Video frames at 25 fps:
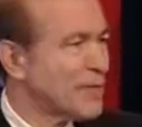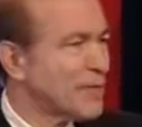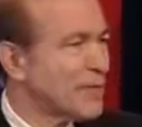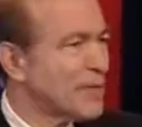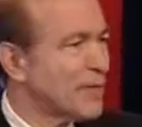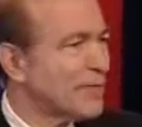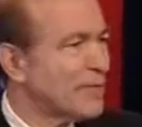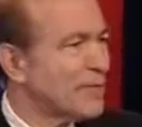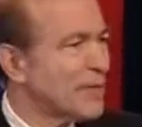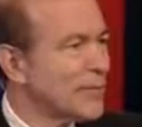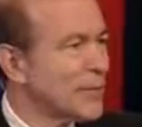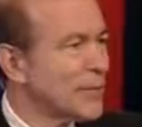
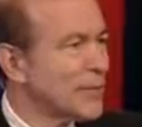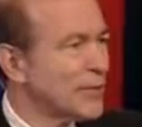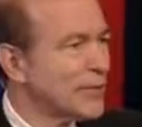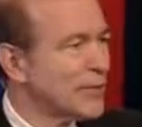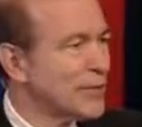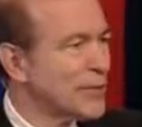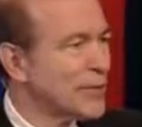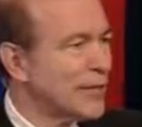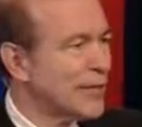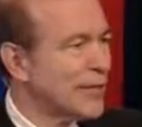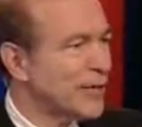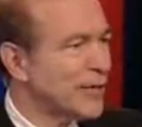someone from the
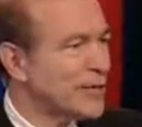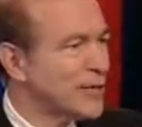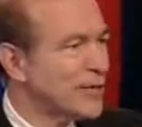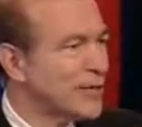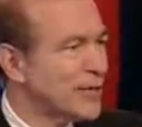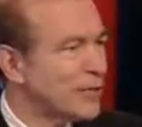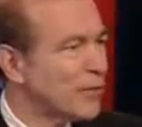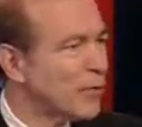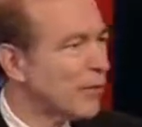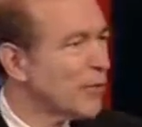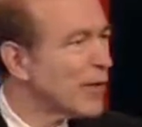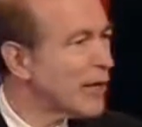union here and
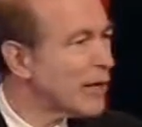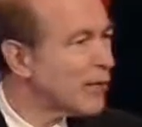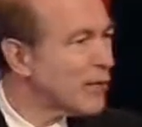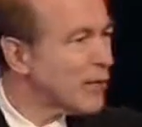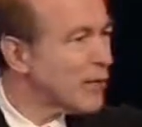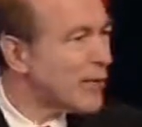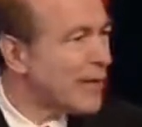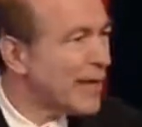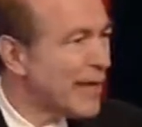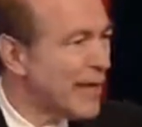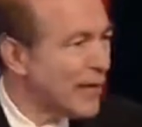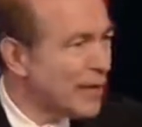say, well, where
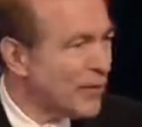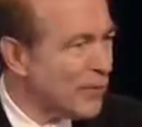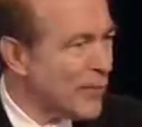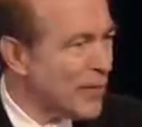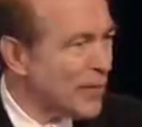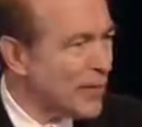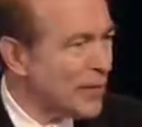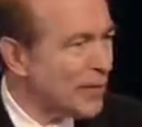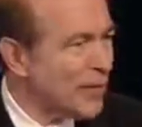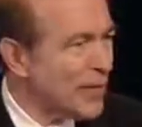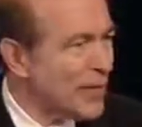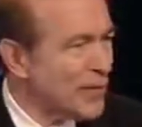were they
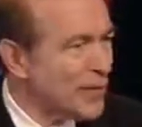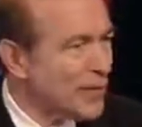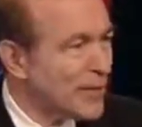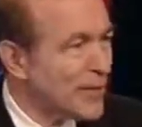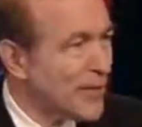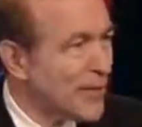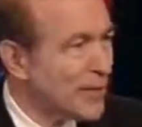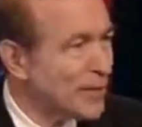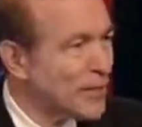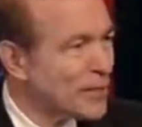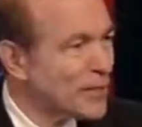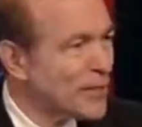when
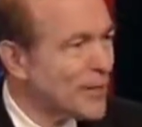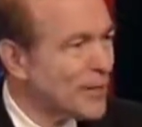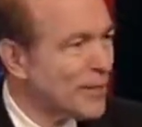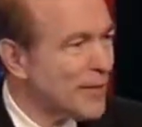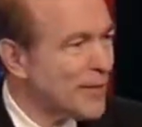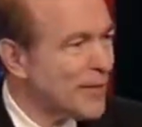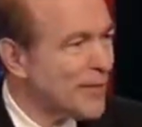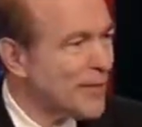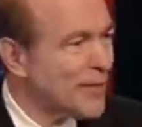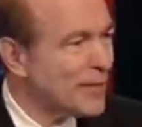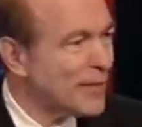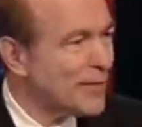Obamacare was
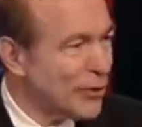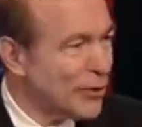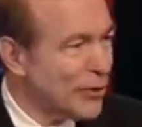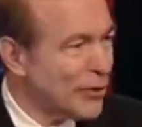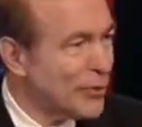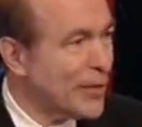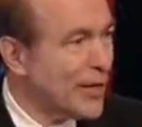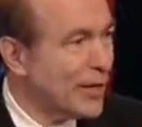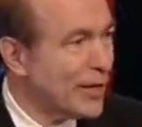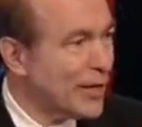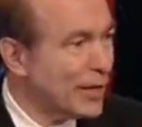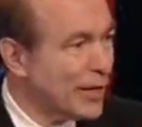coming down the
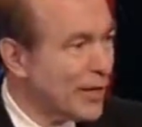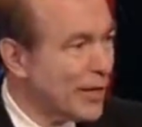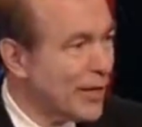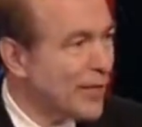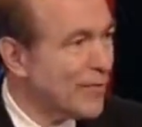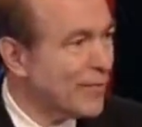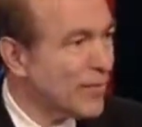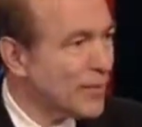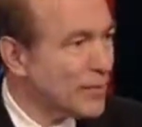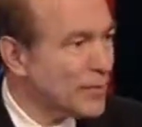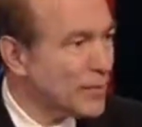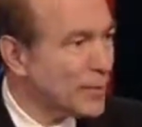road? And a
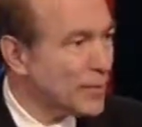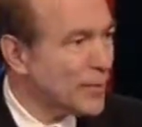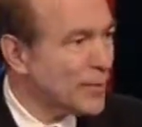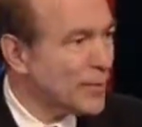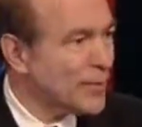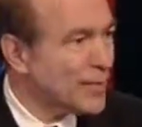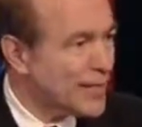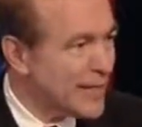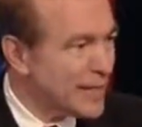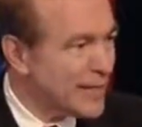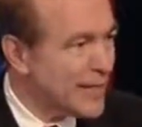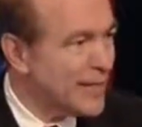lot of us were
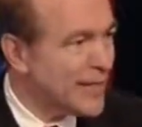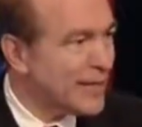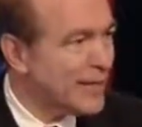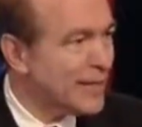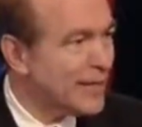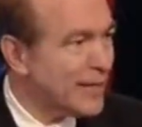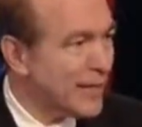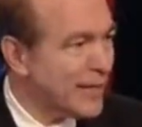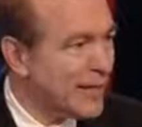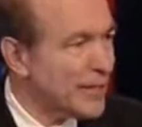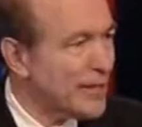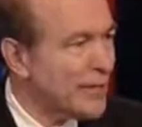
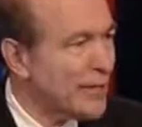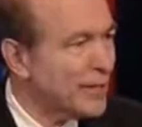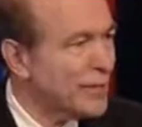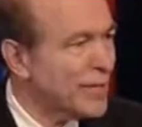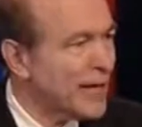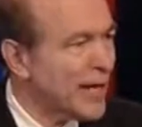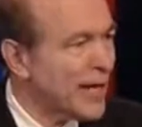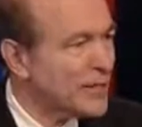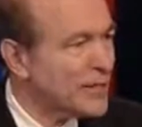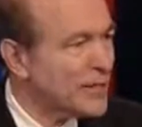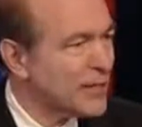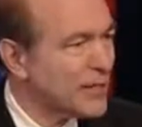predicting that
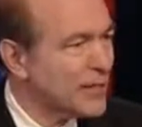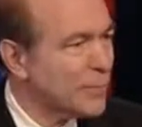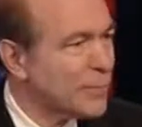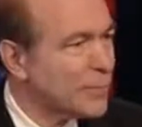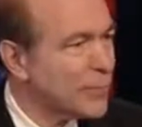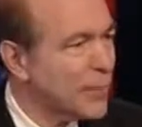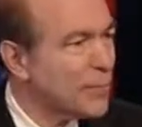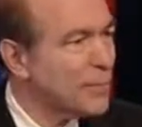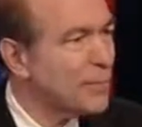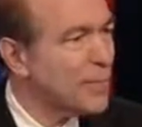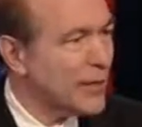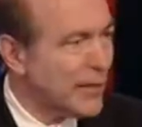it actually
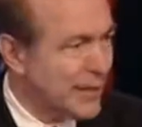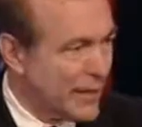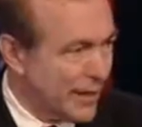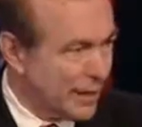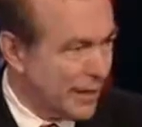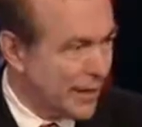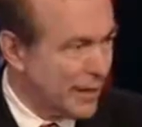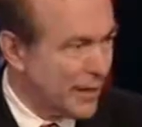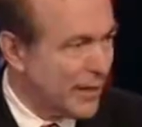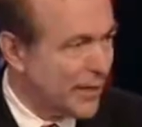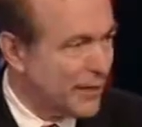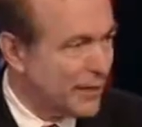would be a
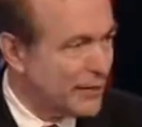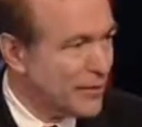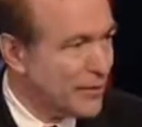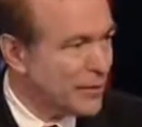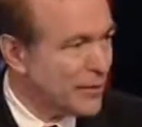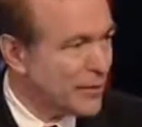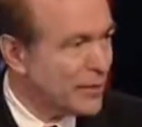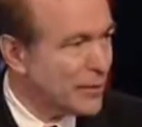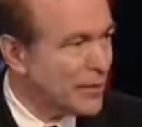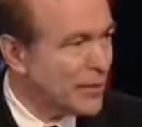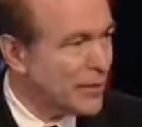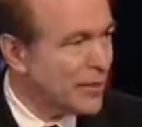hit on
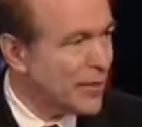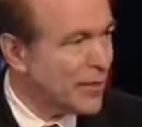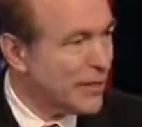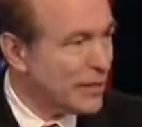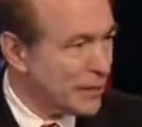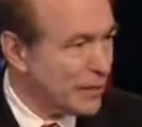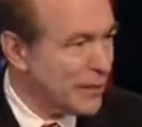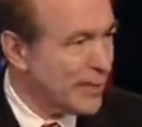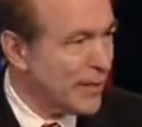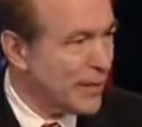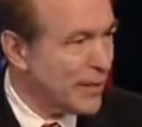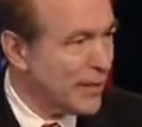
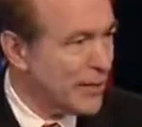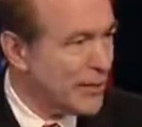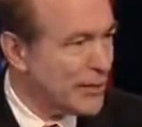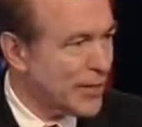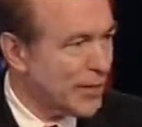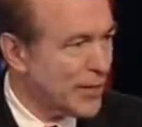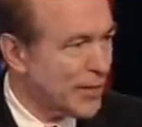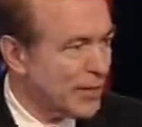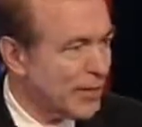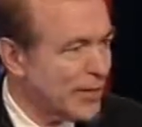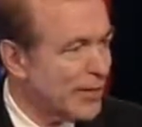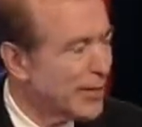your
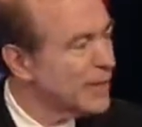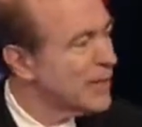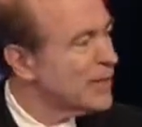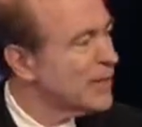paycheck.